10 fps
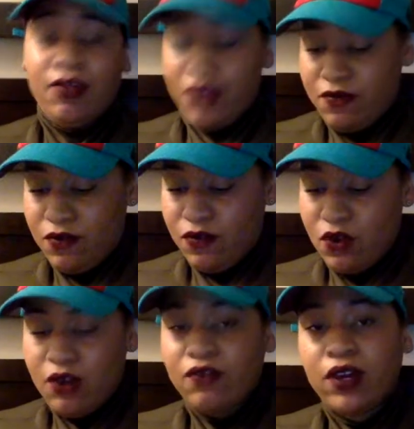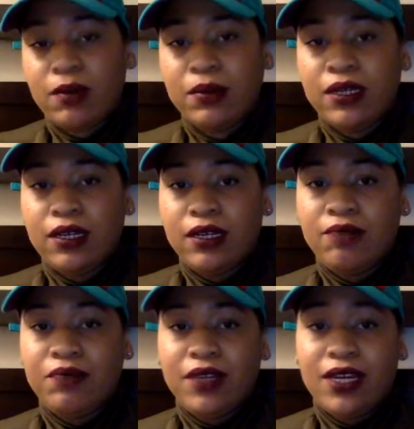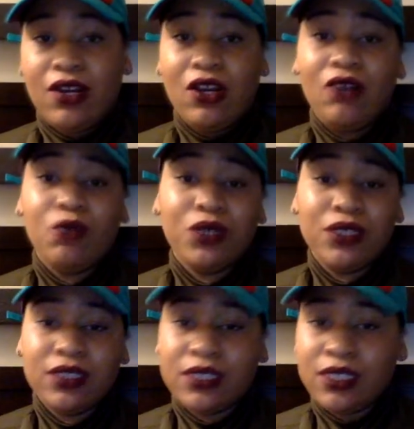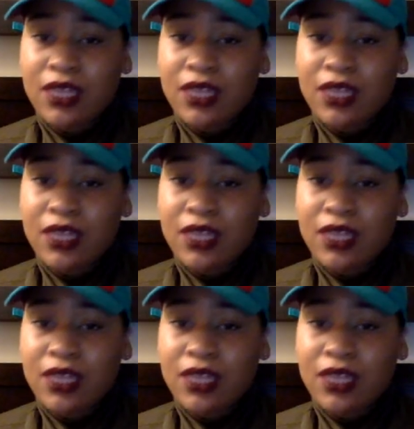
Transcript: Thankful for our family and our loved ones.